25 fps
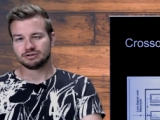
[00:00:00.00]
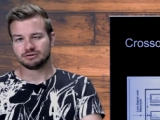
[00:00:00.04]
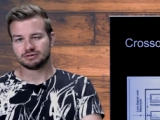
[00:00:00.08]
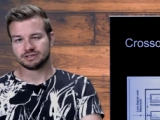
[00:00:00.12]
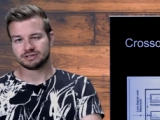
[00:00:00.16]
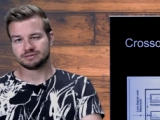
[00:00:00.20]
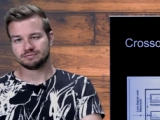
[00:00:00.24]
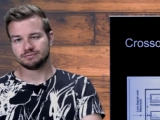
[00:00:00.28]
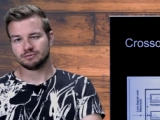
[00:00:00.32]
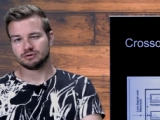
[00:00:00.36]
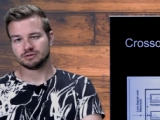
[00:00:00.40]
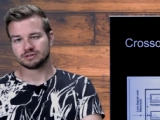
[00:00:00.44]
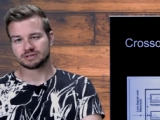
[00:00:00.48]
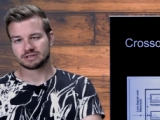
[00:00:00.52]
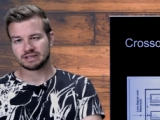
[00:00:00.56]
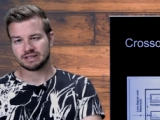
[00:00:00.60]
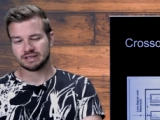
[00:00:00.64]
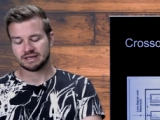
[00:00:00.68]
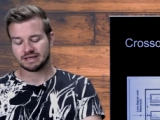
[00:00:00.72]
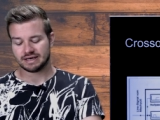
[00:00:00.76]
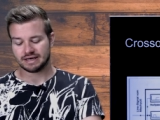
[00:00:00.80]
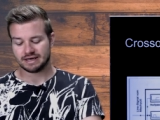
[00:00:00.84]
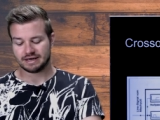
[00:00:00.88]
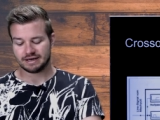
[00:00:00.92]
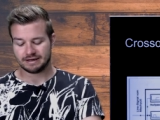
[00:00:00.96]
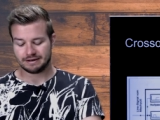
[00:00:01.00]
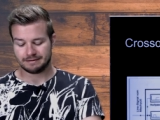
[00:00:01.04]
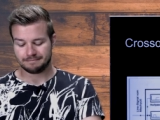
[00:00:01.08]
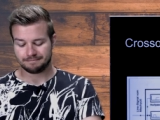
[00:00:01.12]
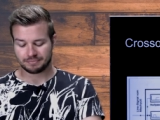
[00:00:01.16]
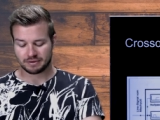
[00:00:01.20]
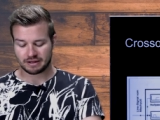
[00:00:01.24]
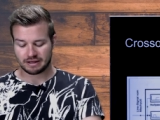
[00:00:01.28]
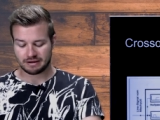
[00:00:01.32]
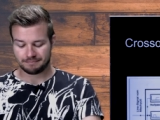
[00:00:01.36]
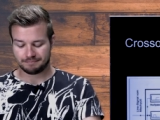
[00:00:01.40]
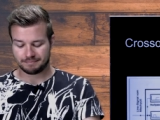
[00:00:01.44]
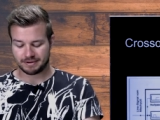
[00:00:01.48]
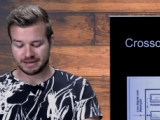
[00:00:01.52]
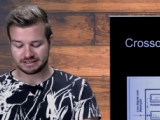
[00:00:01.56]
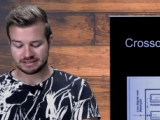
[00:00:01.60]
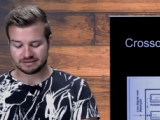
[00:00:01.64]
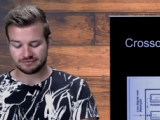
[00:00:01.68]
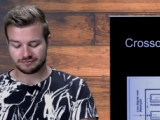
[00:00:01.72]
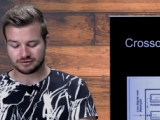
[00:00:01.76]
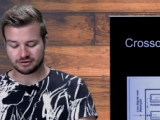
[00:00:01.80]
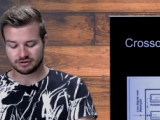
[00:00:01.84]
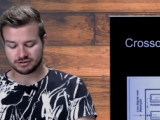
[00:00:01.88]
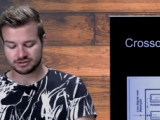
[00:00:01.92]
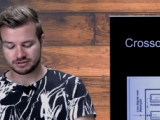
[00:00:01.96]
there is mostly a, a
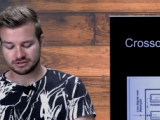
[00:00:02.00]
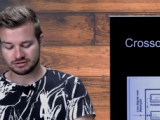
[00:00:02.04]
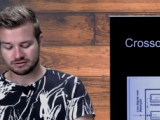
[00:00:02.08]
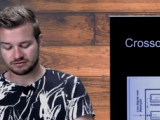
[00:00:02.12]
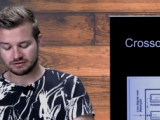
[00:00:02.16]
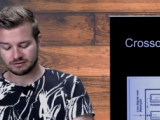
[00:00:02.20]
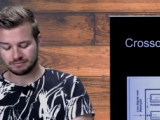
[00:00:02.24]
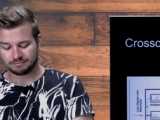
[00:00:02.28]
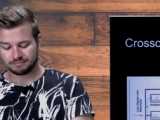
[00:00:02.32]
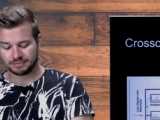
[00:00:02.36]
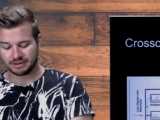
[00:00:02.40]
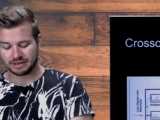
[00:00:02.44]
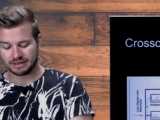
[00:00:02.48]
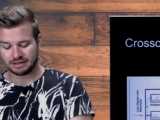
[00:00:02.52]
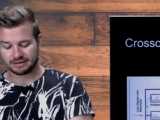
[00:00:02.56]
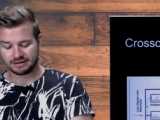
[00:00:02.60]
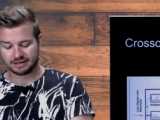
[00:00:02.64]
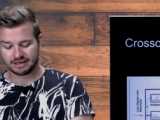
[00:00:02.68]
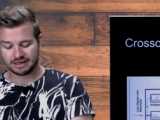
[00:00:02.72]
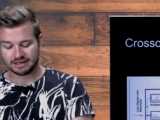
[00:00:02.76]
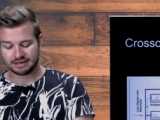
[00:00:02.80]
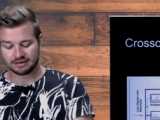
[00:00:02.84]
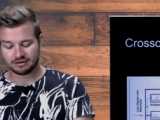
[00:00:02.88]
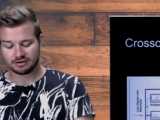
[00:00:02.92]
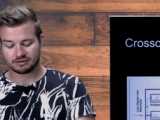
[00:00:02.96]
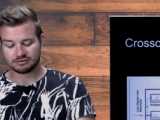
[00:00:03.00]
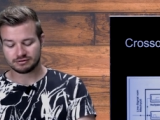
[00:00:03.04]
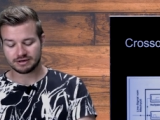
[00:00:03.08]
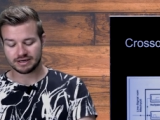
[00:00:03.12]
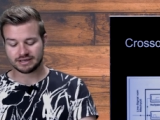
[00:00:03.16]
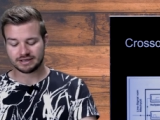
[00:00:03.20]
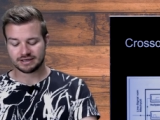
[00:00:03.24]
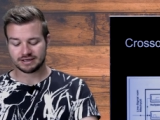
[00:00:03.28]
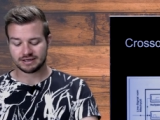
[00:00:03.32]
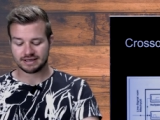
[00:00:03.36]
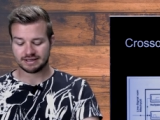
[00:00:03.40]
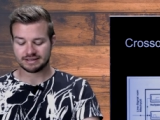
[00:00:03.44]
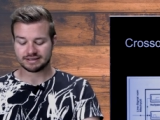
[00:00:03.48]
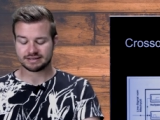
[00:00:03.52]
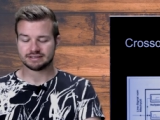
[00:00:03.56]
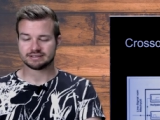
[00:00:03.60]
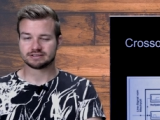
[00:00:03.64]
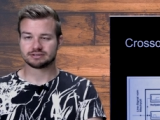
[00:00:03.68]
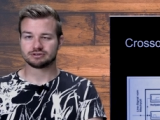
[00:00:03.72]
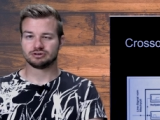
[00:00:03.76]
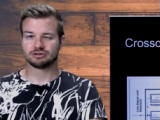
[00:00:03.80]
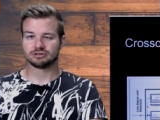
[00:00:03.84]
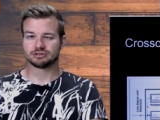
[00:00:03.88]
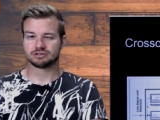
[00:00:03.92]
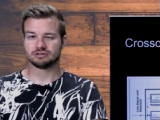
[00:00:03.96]
passive crossover built in already and this
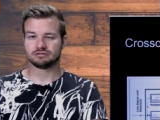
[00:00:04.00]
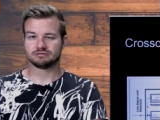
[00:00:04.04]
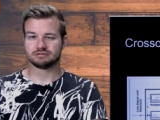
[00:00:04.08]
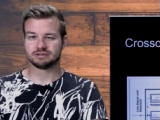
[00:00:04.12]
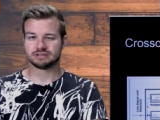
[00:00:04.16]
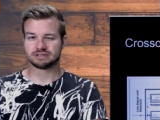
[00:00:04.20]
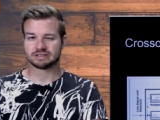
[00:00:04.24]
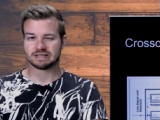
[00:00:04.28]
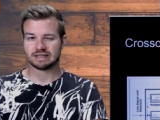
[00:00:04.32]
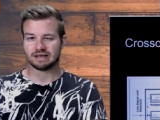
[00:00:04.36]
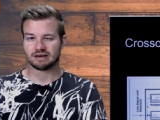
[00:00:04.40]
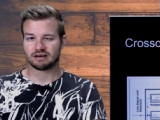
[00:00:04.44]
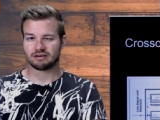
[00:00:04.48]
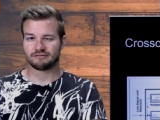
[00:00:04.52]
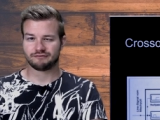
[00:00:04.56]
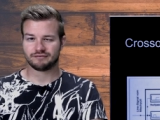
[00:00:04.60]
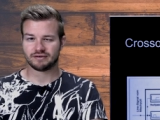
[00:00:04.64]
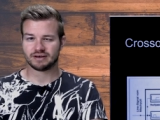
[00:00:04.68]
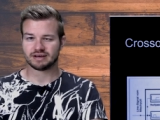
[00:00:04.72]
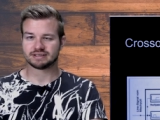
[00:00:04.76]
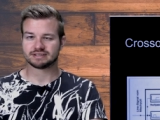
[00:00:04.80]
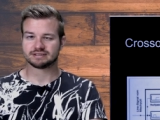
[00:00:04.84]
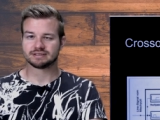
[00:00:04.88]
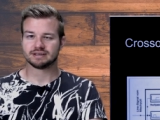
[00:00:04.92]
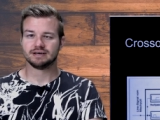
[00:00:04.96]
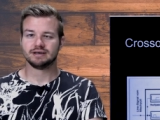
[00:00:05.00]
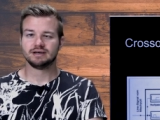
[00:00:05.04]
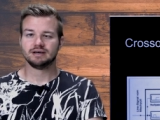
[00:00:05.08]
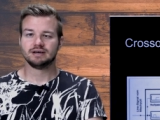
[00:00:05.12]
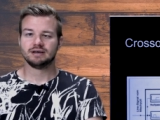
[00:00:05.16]
crossover is like fixed.